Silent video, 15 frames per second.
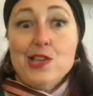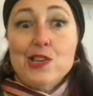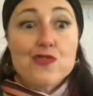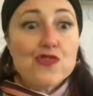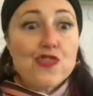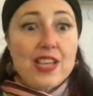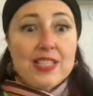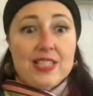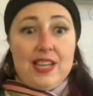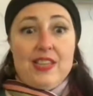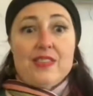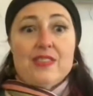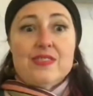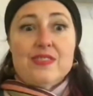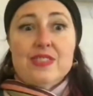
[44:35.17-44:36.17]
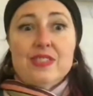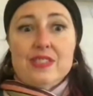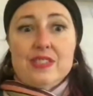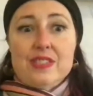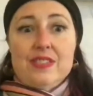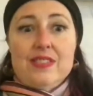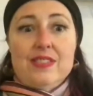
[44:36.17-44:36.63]
You trust
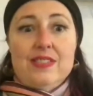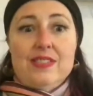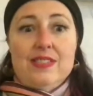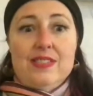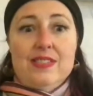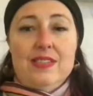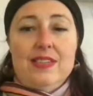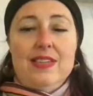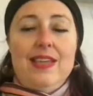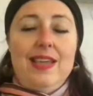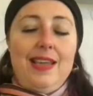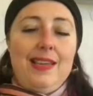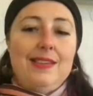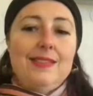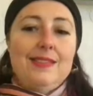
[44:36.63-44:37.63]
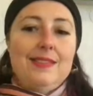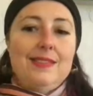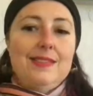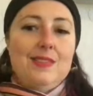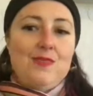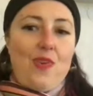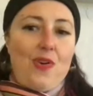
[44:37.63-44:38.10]
others and
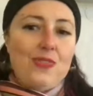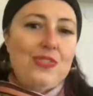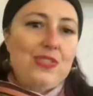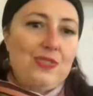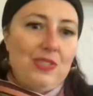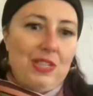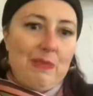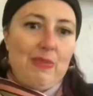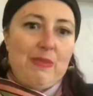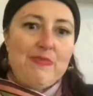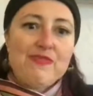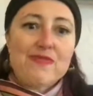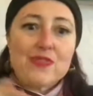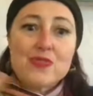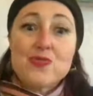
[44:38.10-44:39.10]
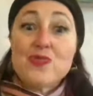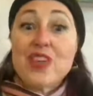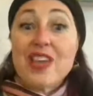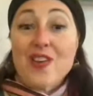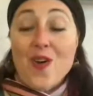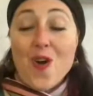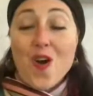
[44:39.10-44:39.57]
you also see people for who
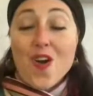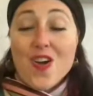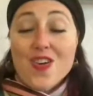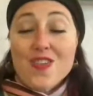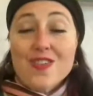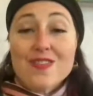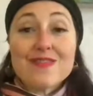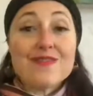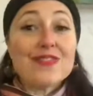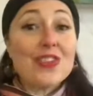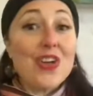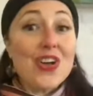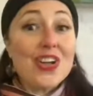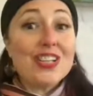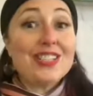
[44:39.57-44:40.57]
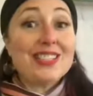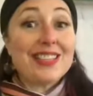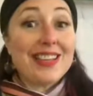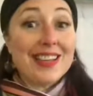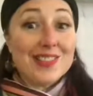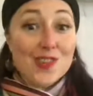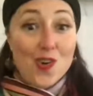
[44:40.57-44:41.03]
they are, flaws
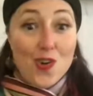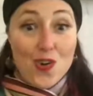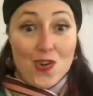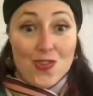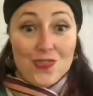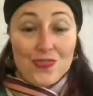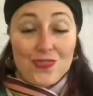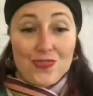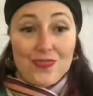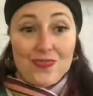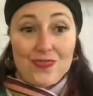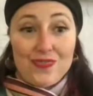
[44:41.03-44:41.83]
and all.